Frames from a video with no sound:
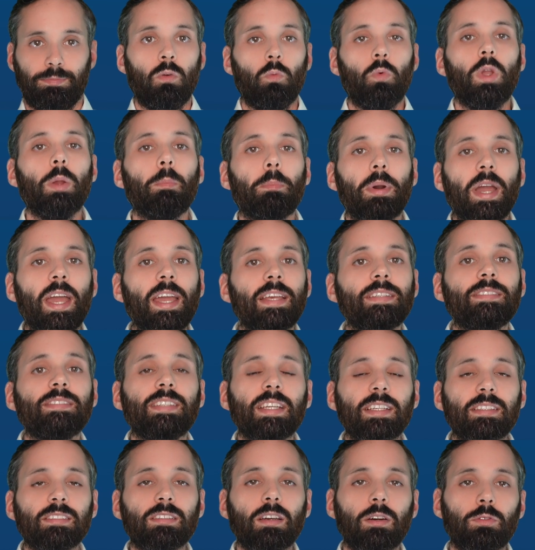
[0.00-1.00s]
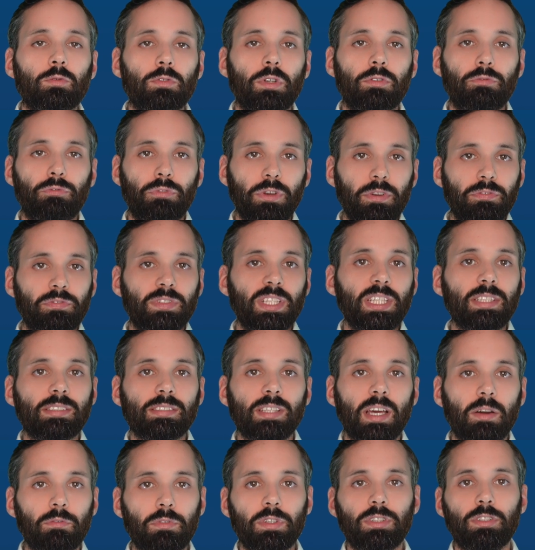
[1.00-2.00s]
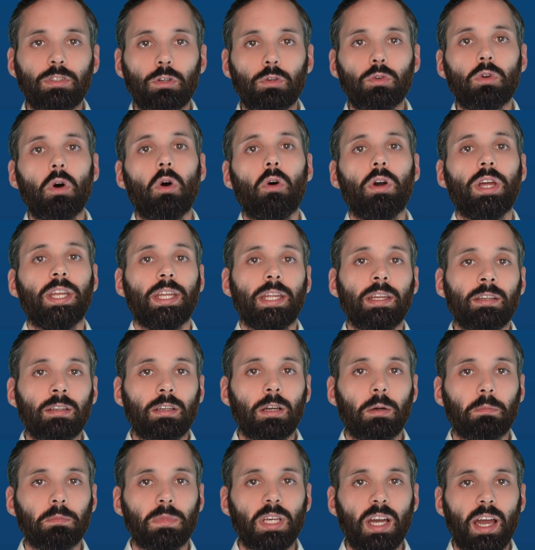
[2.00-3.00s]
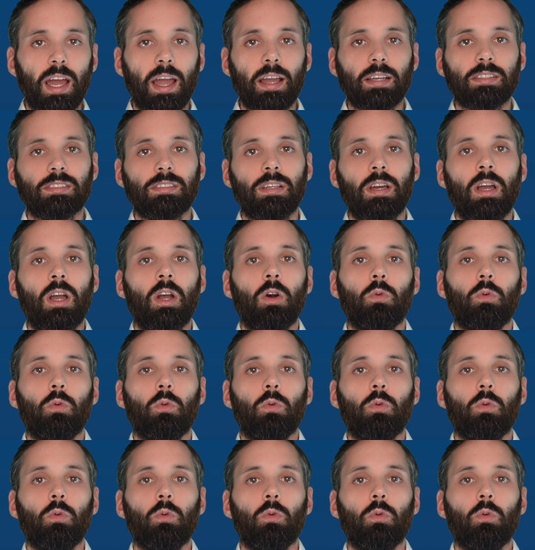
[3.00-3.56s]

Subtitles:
We pay 657 euro in income tax,